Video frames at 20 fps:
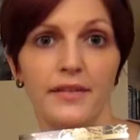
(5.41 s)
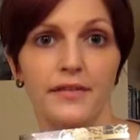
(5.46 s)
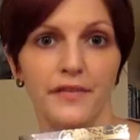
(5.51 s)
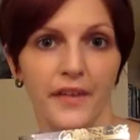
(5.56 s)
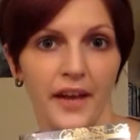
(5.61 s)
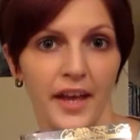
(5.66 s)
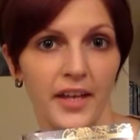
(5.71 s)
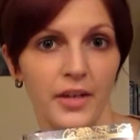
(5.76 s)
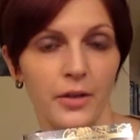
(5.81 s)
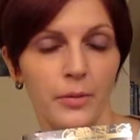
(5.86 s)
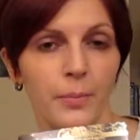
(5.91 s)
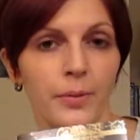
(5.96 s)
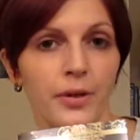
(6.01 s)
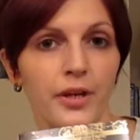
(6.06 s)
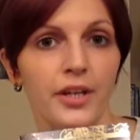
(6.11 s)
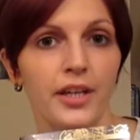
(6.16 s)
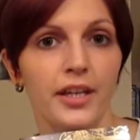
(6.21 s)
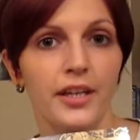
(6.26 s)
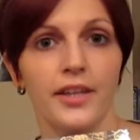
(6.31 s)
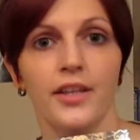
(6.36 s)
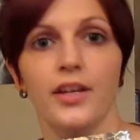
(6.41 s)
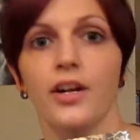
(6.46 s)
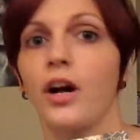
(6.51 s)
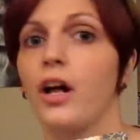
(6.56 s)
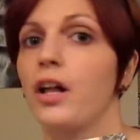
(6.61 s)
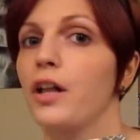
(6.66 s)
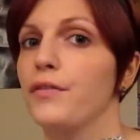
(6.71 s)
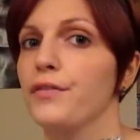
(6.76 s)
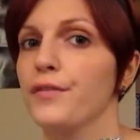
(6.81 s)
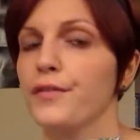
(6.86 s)
final book in the
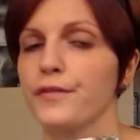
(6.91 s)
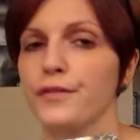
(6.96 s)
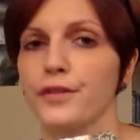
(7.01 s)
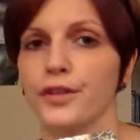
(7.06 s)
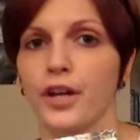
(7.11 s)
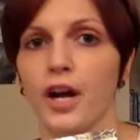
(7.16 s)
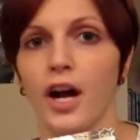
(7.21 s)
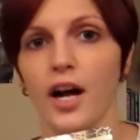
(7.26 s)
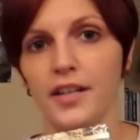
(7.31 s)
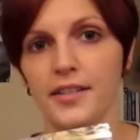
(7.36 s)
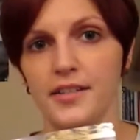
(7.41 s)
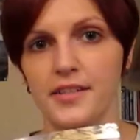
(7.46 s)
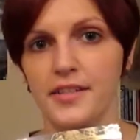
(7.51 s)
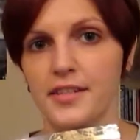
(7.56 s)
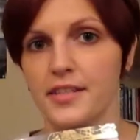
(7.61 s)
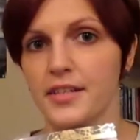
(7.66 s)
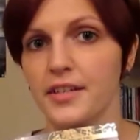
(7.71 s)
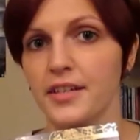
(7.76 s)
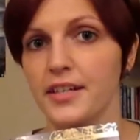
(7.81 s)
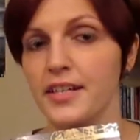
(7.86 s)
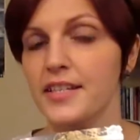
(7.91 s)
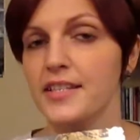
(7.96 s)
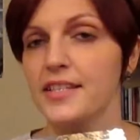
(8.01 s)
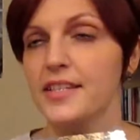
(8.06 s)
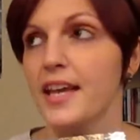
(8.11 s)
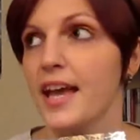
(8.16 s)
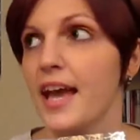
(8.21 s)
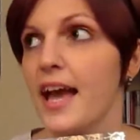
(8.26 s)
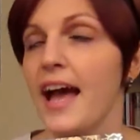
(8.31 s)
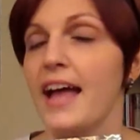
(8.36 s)
Call of the Forgotten series
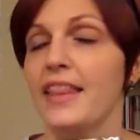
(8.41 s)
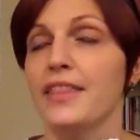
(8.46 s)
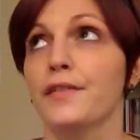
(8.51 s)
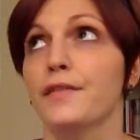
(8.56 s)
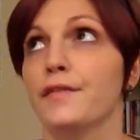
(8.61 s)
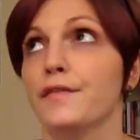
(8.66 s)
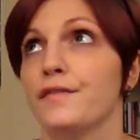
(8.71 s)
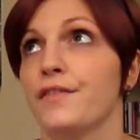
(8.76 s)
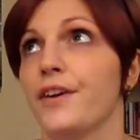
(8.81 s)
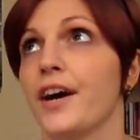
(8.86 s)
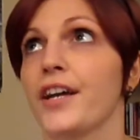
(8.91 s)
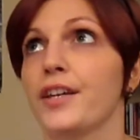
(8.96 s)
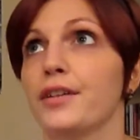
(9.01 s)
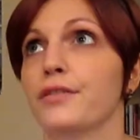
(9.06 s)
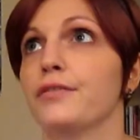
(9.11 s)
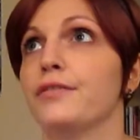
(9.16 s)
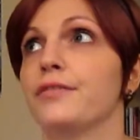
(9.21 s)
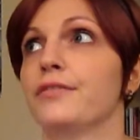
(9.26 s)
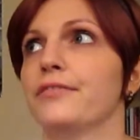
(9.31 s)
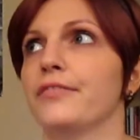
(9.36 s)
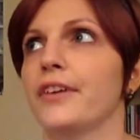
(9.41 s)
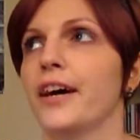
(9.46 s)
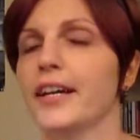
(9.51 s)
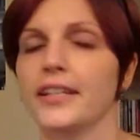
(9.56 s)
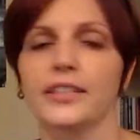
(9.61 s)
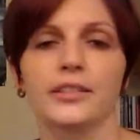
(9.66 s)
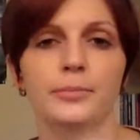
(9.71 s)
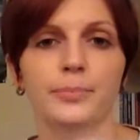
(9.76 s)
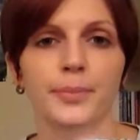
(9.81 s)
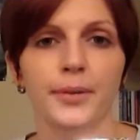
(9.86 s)
and the
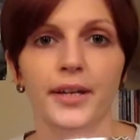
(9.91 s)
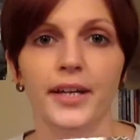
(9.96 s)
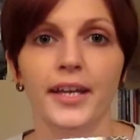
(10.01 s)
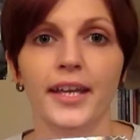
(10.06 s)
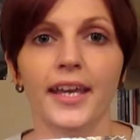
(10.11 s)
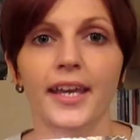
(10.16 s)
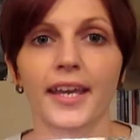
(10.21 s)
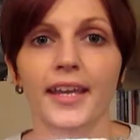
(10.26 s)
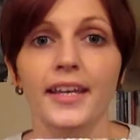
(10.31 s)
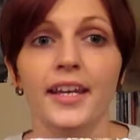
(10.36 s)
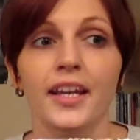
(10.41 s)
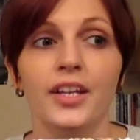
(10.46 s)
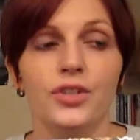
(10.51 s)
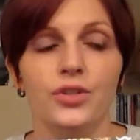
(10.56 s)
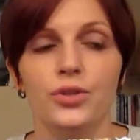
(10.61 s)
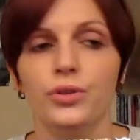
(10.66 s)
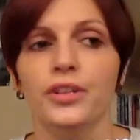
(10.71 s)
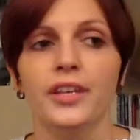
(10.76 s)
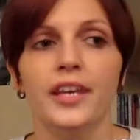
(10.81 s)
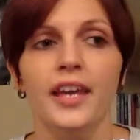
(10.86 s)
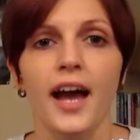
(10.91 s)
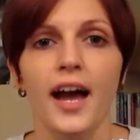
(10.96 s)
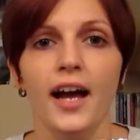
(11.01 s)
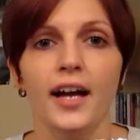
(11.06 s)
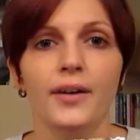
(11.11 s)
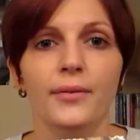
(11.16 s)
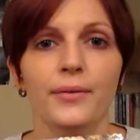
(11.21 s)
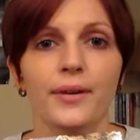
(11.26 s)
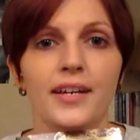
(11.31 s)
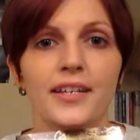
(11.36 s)
final book in Julie
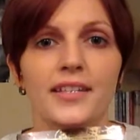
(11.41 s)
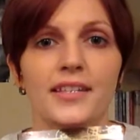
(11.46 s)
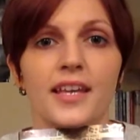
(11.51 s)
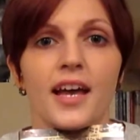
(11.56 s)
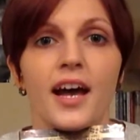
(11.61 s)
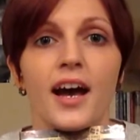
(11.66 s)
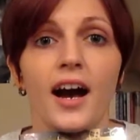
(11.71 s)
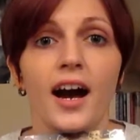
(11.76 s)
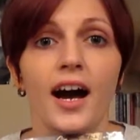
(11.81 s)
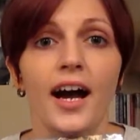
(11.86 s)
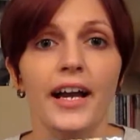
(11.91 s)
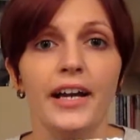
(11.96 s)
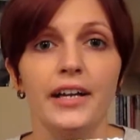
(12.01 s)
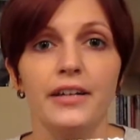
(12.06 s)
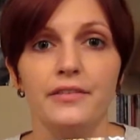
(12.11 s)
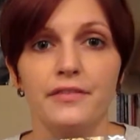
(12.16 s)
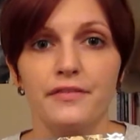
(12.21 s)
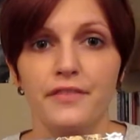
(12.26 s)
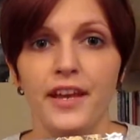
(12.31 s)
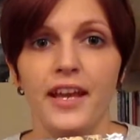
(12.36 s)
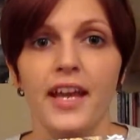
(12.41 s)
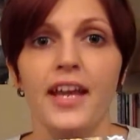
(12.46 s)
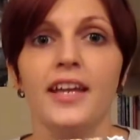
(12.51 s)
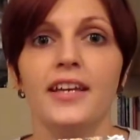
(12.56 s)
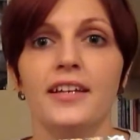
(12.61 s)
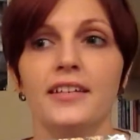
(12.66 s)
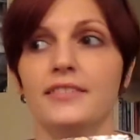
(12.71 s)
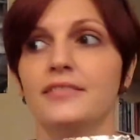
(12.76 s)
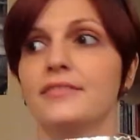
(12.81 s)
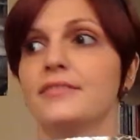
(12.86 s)
Kagawa's Iron
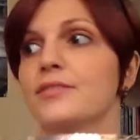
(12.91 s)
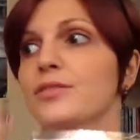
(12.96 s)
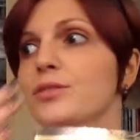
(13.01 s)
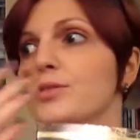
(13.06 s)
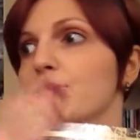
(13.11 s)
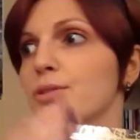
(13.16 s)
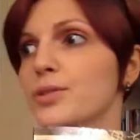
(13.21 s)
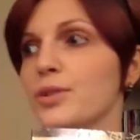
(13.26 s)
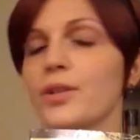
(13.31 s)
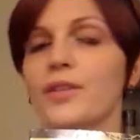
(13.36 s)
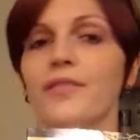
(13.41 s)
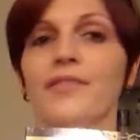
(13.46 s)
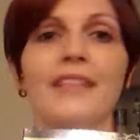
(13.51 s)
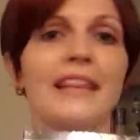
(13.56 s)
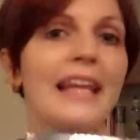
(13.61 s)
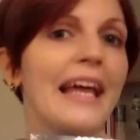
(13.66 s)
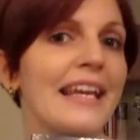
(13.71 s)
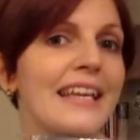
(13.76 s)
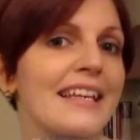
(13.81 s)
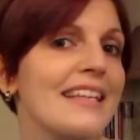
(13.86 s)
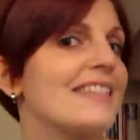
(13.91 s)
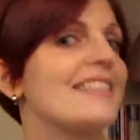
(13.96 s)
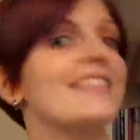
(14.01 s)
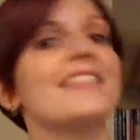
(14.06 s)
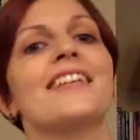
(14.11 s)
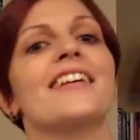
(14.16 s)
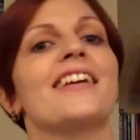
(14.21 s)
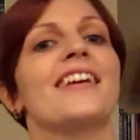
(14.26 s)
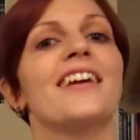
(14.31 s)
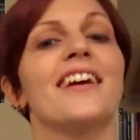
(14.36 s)
Fae sort of
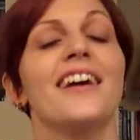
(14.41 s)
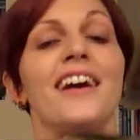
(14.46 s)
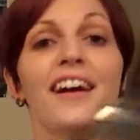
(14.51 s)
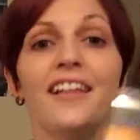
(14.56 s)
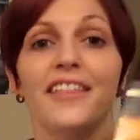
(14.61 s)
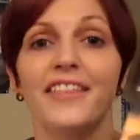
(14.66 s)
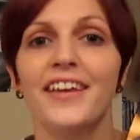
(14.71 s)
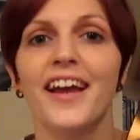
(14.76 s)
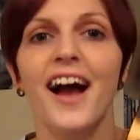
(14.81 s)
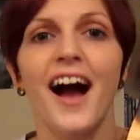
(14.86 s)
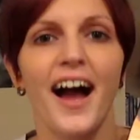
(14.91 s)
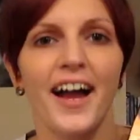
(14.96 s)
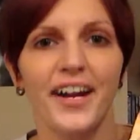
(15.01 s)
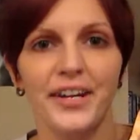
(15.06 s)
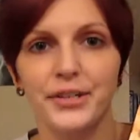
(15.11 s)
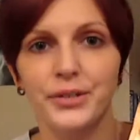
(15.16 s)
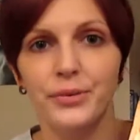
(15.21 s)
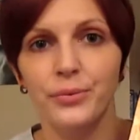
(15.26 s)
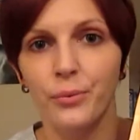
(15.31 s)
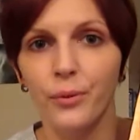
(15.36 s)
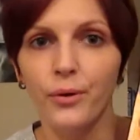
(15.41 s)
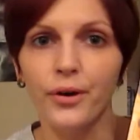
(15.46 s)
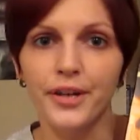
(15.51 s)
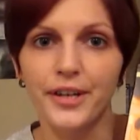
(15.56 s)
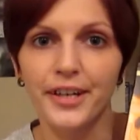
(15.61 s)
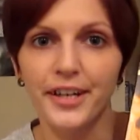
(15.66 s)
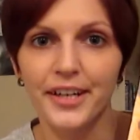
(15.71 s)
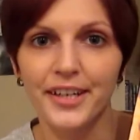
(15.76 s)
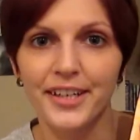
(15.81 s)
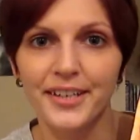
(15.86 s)
legacy, The Iron
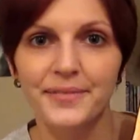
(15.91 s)
Warrior.